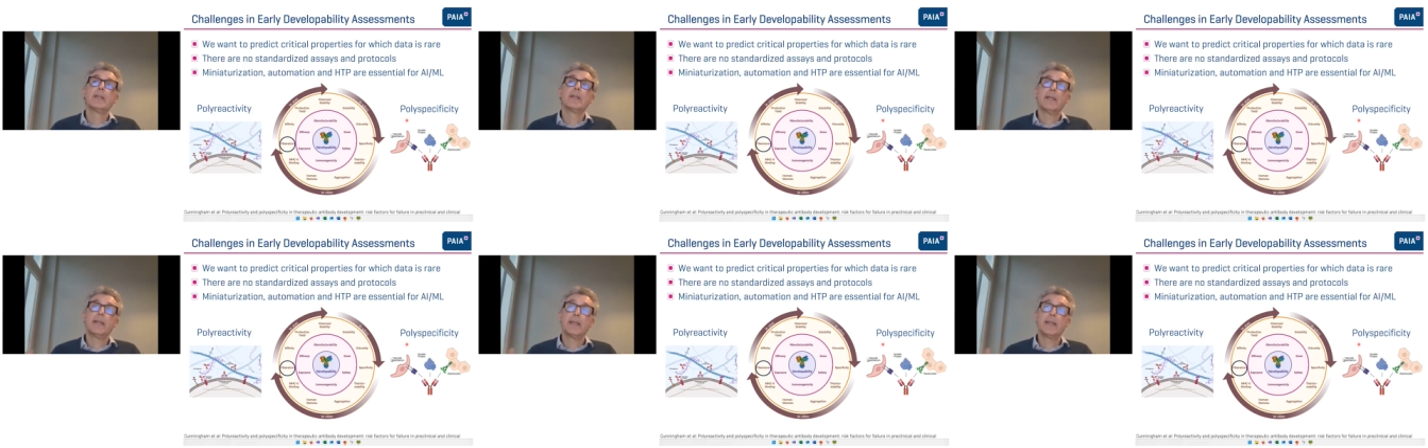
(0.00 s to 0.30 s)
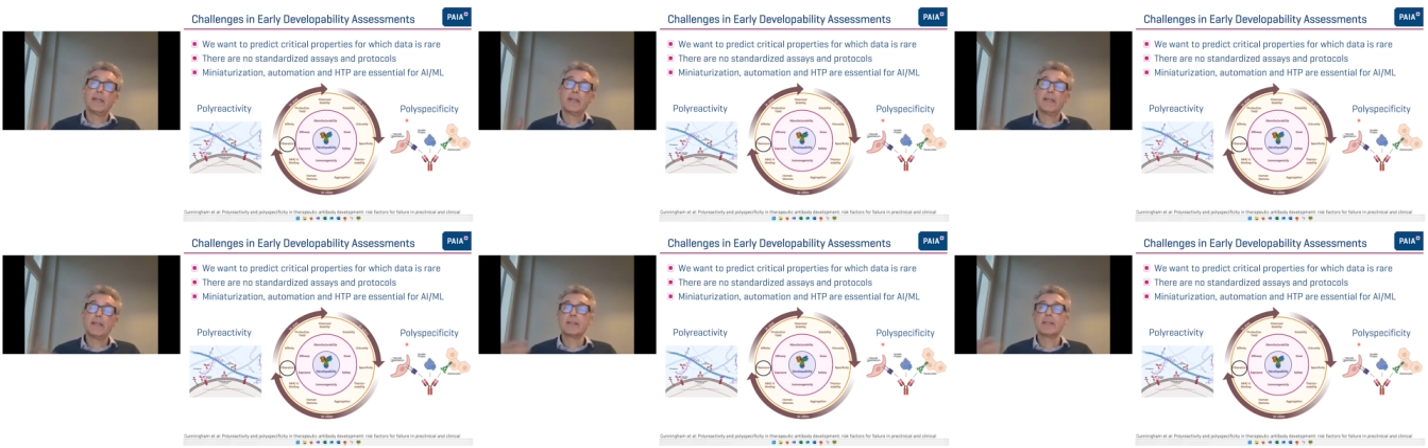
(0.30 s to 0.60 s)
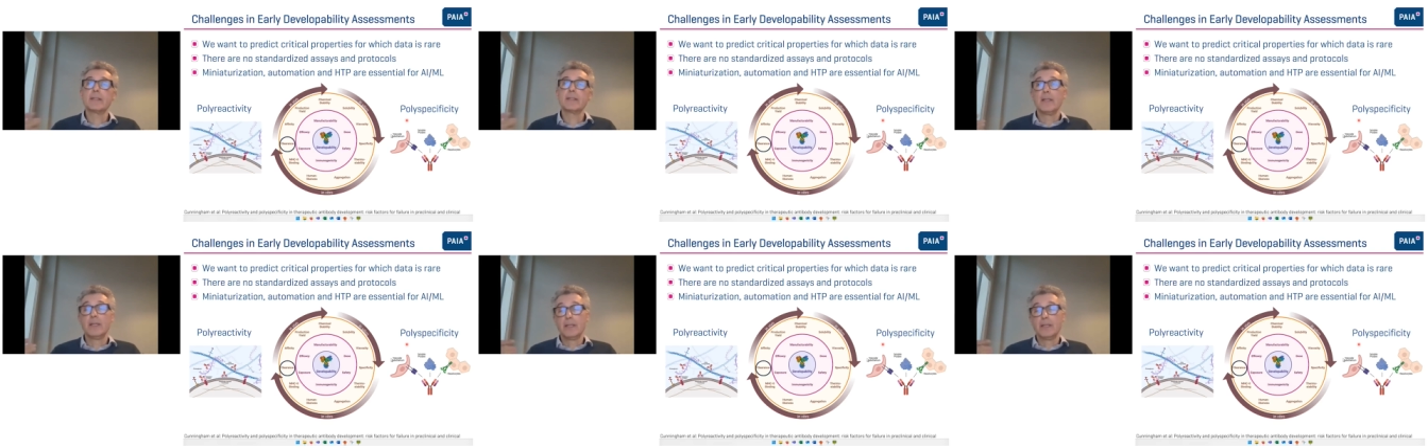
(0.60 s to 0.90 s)
It
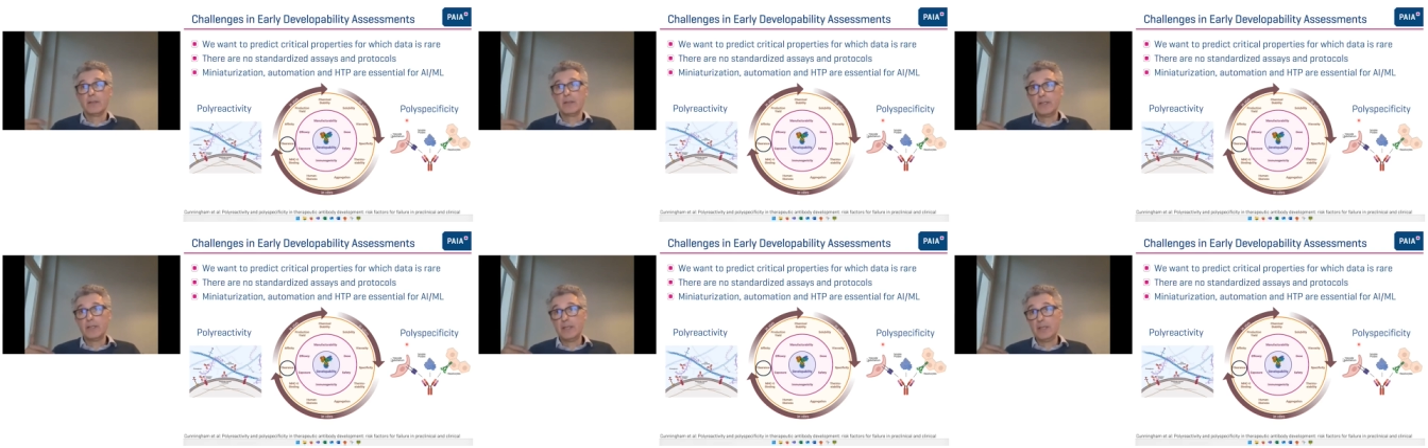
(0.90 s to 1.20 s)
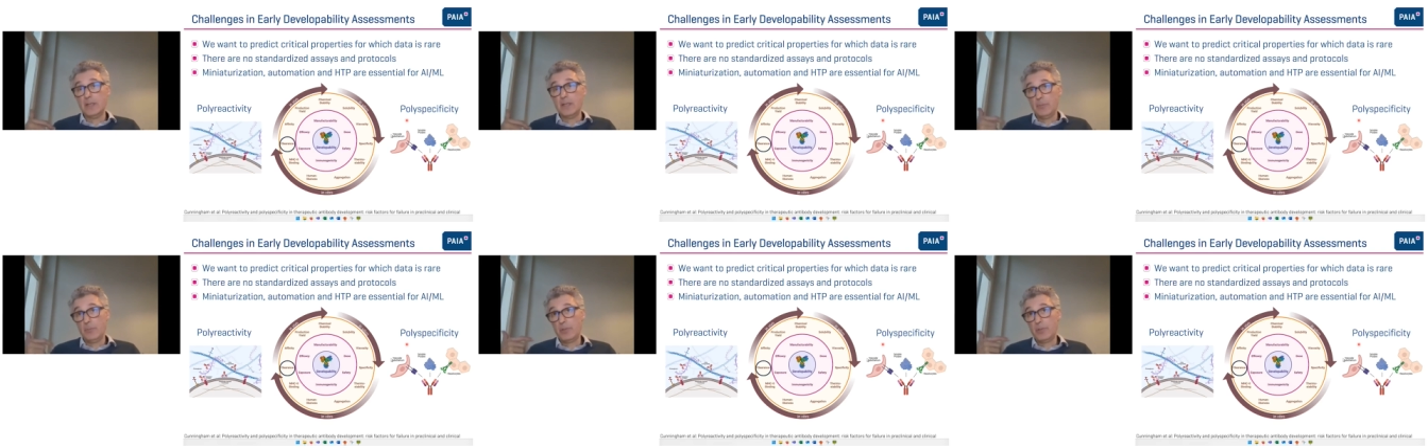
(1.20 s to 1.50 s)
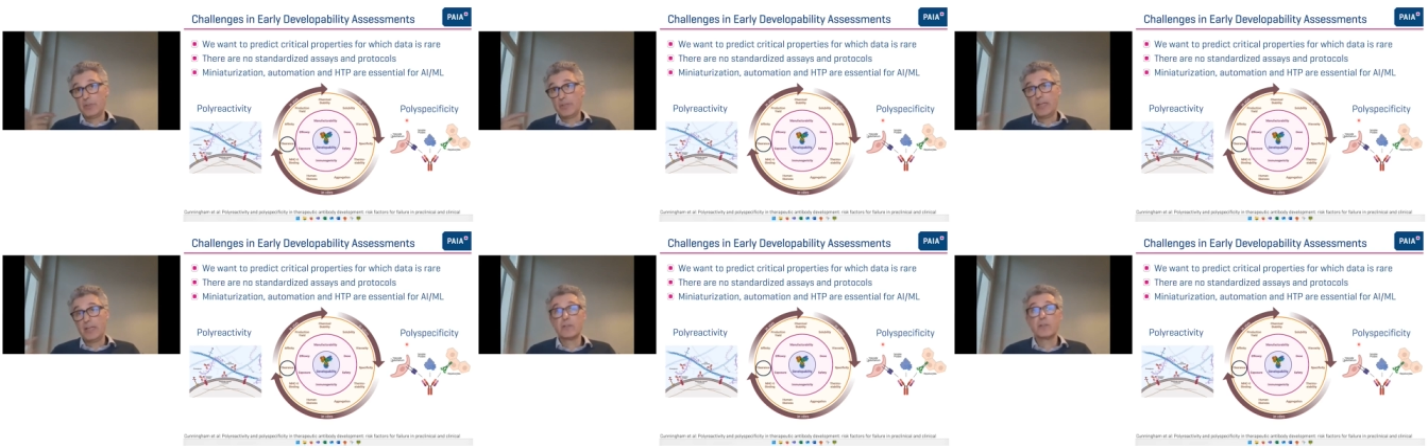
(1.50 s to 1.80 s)
is the
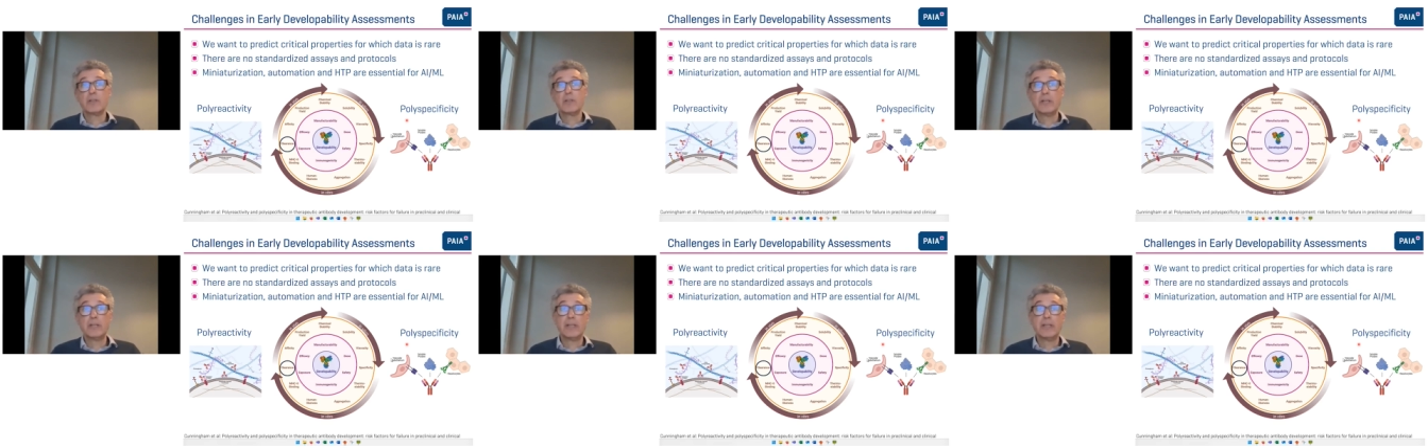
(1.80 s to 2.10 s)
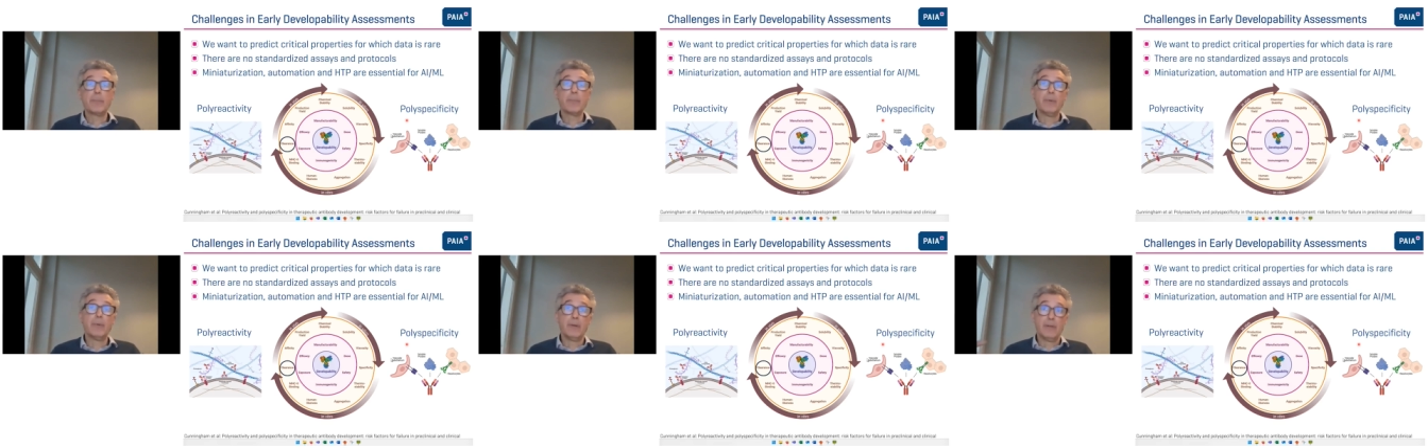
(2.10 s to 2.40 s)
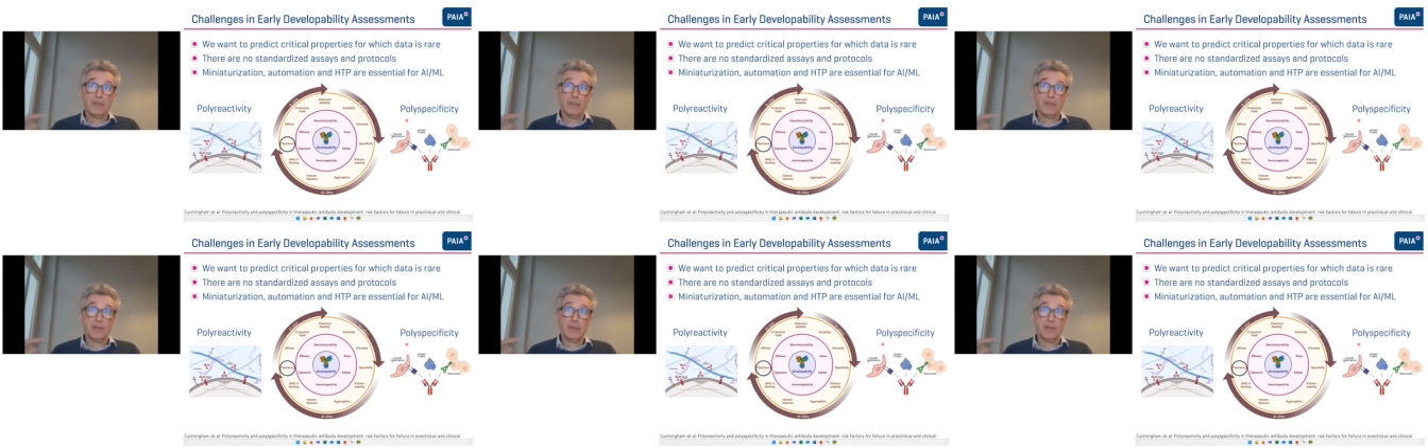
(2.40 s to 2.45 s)
potentially